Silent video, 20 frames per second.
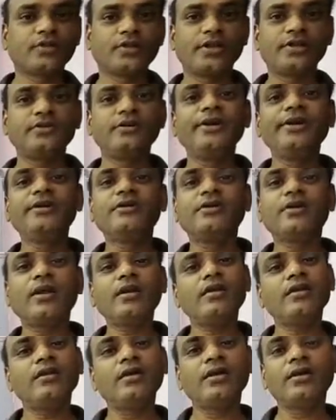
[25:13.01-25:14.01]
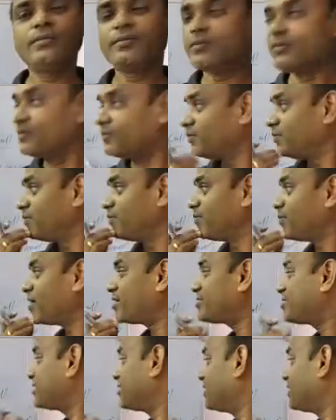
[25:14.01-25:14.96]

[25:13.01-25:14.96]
At the internal, first